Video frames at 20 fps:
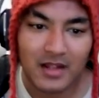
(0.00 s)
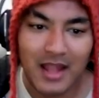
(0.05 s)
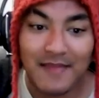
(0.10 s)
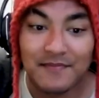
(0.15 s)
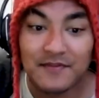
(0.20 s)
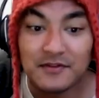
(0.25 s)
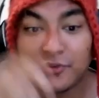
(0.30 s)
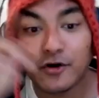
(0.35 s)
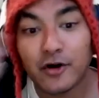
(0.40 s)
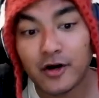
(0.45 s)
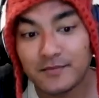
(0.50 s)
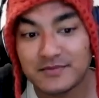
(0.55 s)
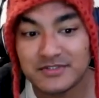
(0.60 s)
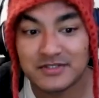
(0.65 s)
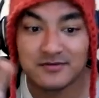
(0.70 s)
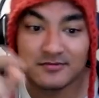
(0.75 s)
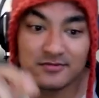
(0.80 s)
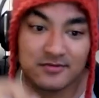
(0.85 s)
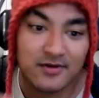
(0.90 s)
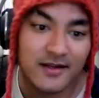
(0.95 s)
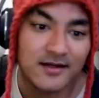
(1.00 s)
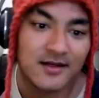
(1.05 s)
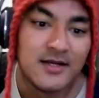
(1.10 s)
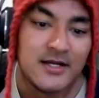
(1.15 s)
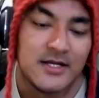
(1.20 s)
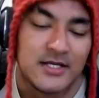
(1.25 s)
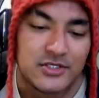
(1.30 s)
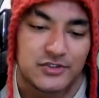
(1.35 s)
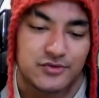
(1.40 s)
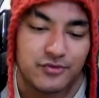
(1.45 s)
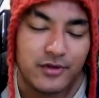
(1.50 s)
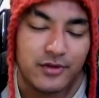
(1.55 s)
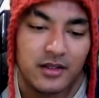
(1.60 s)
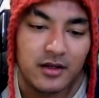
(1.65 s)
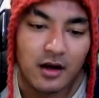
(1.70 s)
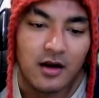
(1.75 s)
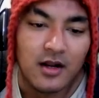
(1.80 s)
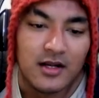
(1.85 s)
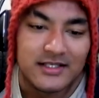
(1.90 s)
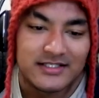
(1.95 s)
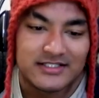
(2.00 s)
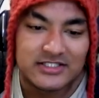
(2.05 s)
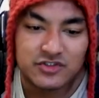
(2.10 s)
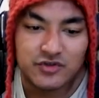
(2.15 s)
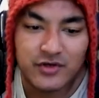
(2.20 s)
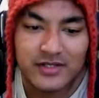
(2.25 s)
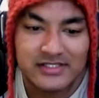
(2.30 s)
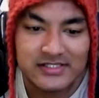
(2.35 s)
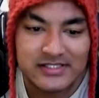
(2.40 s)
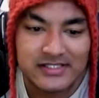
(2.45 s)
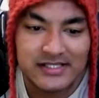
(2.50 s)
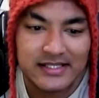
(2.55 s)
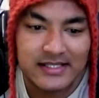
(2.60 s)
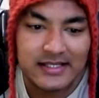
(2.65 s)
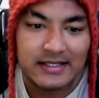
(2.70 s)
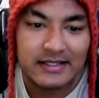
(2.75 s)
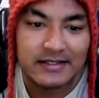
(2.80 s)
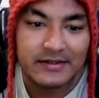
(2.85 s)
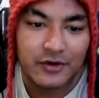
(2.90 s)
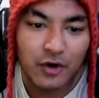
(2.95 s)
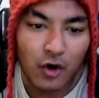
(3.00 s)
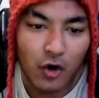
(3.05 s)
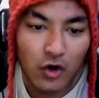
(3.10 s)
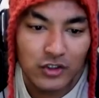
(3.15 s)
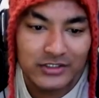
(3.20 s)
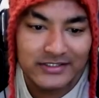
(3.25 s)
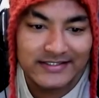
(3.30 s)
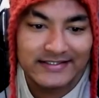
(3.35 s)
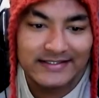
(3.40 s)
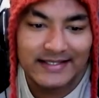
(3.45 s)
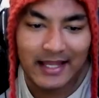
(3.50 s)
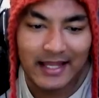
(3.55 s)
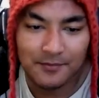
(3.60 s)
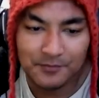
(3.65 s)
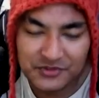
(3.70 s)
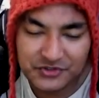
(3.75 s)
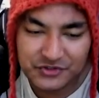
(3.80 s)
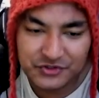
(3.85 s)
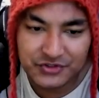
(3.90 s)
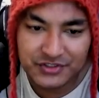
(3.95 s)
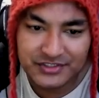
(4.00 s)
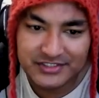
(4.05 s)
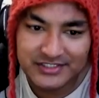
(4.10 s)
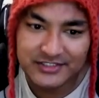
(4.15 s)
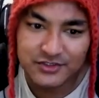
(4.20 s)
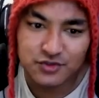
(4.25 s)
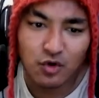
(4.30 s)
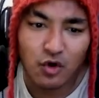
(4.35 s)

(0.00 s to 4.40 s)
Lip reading: And the 3rd option is right. So here, strangely, oddly, and mysteriously.